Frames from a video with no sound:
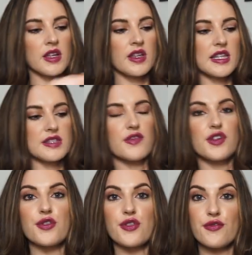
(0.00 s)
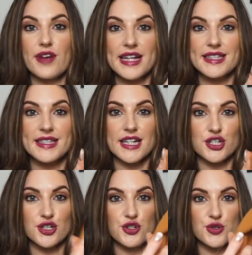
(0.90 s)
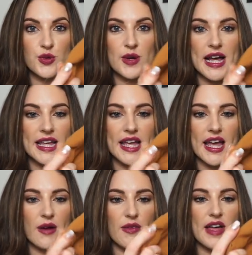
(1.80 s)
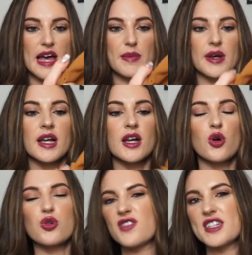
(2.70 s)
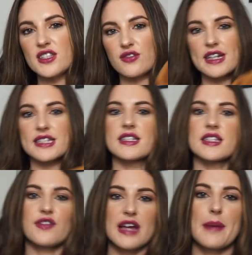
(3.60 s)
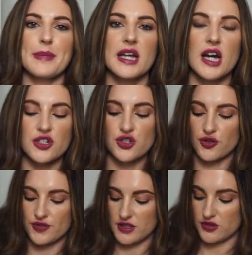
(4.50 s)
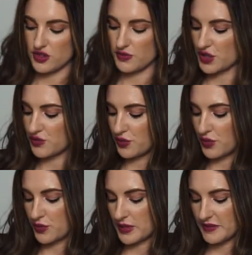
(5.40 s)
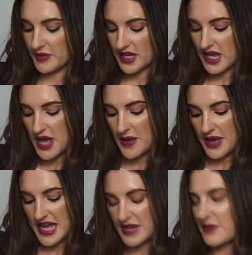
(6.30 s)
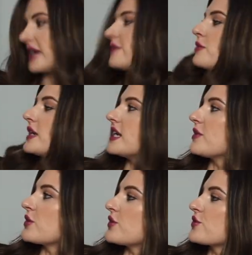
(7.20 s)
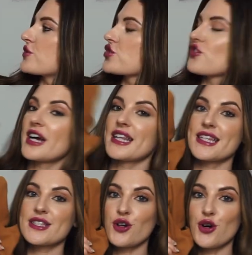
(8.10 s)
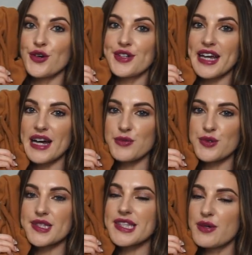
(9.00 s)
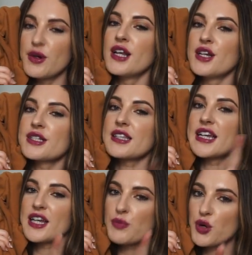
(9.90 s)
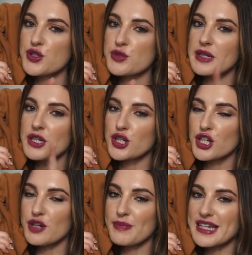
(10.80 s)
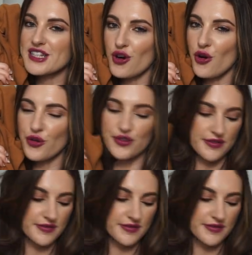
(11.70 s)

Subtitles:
There's a few threads, as usual, hanging out there, but all of these threads and stuff can be cut off. It's not too much of a problem. But anyway, we will try this on and we'll see what it looks like. Possibly could look better on.